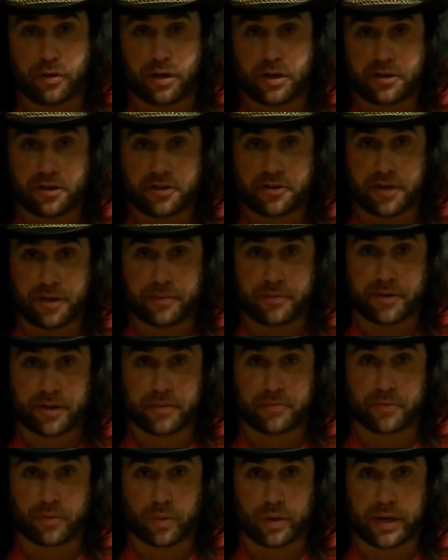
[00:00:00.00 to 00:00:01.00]
in the
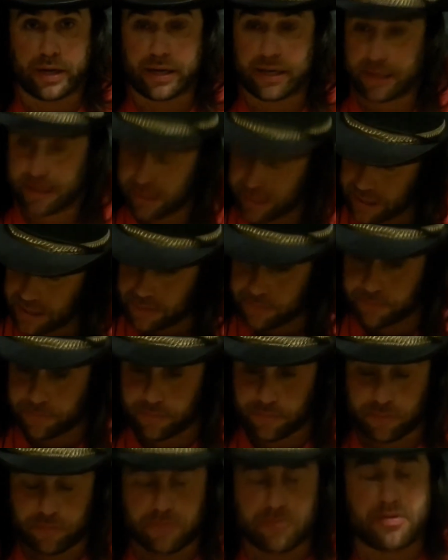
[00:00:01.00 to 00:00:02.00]
WWE, and can
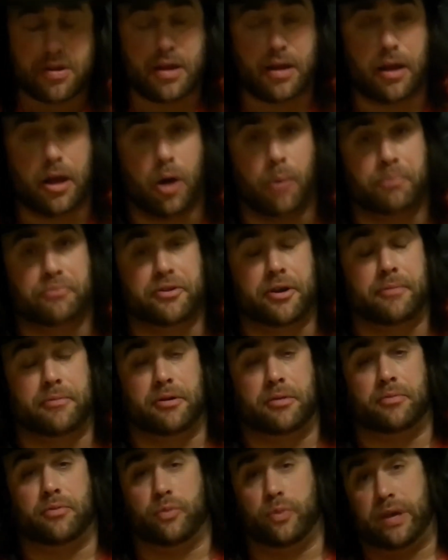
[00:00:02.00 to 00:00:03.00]
help
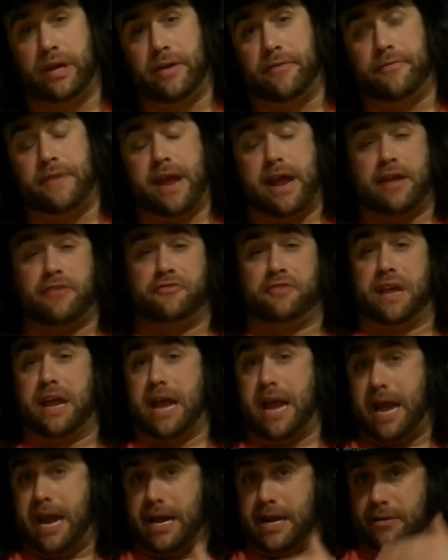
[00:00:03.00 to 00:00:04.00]
WWE advance
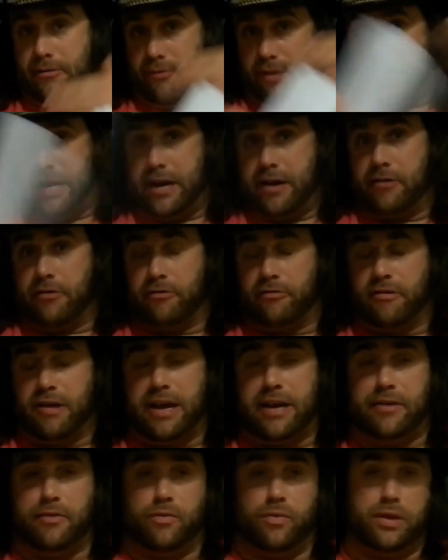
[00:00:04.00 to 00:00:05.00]
and
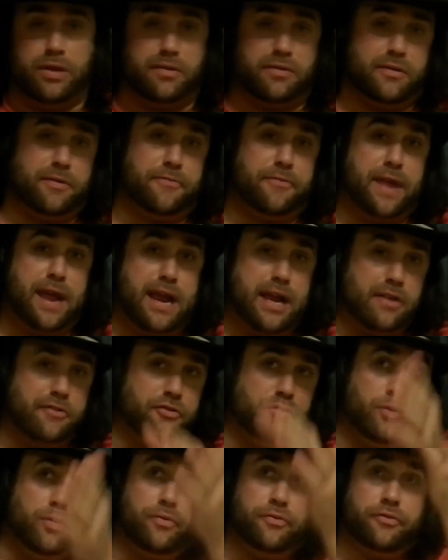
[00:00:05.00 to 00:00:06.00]
reintegrate with the fans
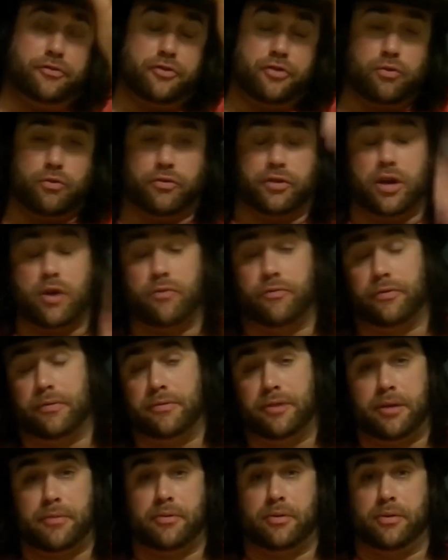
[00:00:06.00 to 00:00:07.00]
who have tuned out from
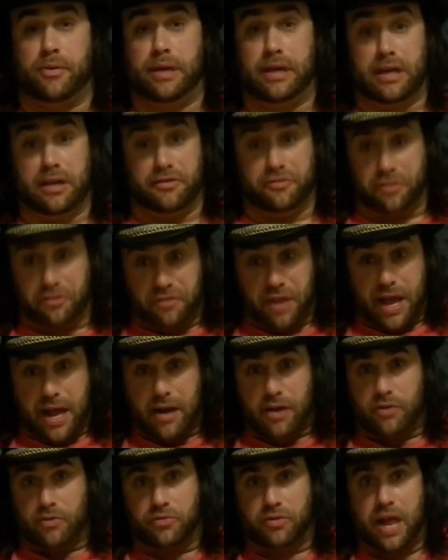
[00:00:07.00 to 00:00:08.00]
WWE because the
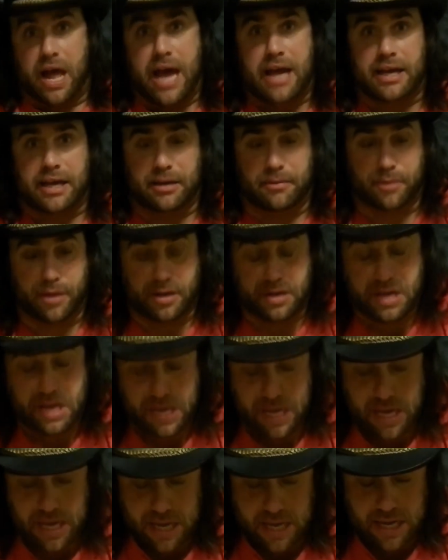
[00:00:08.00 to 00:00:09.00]
talent was lacking. But
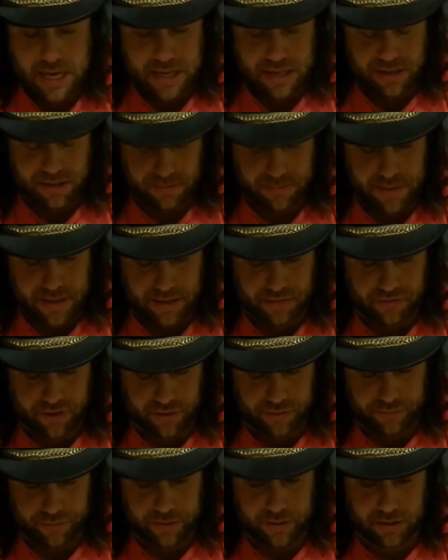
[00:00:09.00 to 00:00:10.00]
the Miz, I
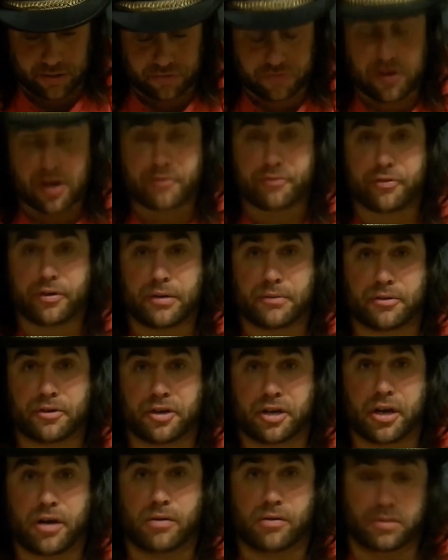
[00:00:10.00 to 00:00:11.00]
feel it's time for him to
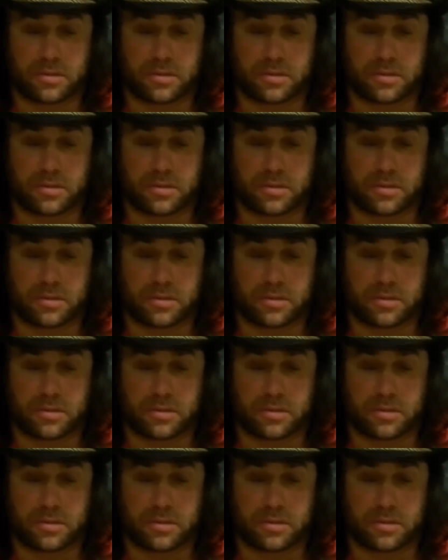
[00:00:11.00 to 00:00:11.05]
go.